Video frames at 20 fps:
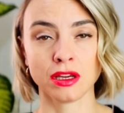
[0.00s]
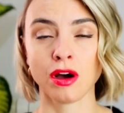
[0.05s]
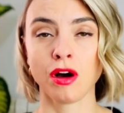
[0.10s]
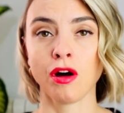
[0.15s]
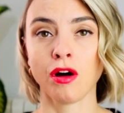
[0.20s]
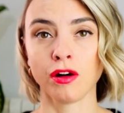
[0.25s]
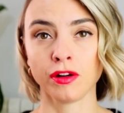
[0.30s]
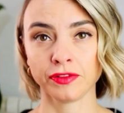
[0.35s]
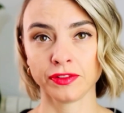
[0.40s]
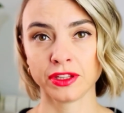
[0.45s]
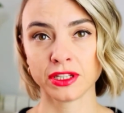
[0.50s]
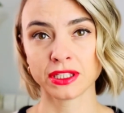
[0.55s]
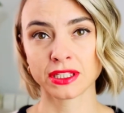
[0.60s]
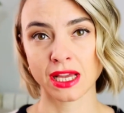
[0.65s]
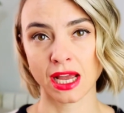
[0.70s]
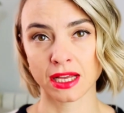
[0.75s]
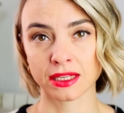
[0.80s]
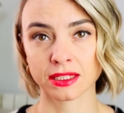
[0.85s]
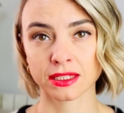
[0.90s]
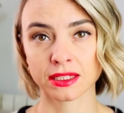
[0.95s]
of the
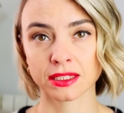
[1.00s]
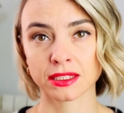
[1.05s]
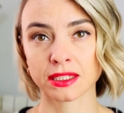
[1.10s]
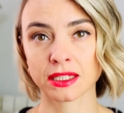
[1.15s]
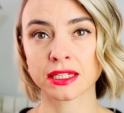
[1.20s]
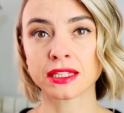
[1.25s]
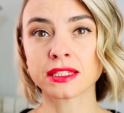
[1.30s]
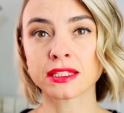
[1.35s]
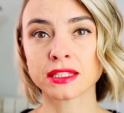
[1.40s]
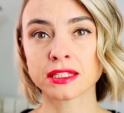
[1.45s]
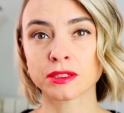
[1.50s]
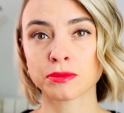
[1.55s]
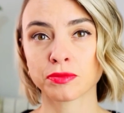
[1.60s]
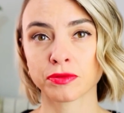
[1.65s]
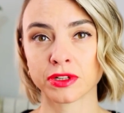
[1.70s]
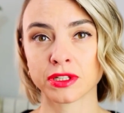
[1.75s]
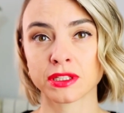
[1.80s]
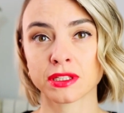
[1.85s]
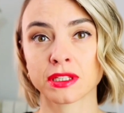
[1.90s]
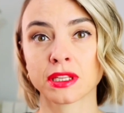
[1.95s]
tasks in the
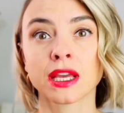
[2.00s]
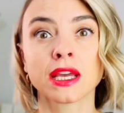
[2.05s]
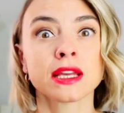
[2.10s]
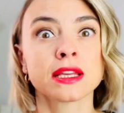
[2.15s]
sprint